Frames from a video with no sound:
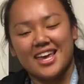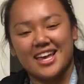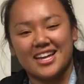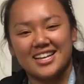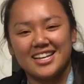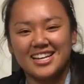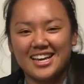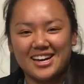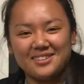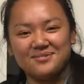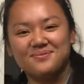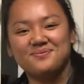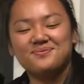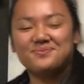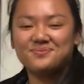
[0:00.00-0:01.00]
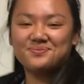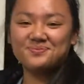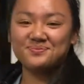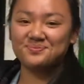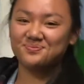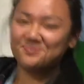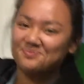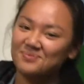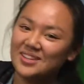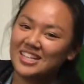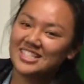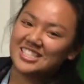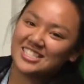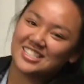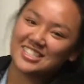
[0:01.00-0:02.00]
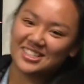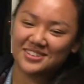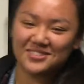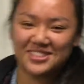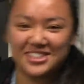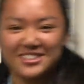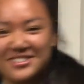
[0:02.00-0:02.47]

And yeah, Jesus loves you.